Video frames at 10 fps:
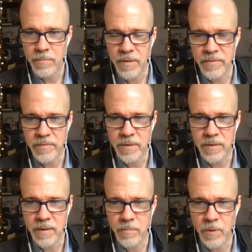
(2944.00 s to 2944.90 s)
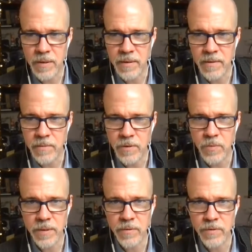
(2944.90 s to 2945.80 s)
My favorite club right now is
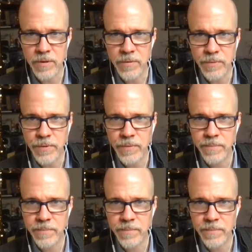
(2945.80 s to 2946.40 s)
Trader Joe's.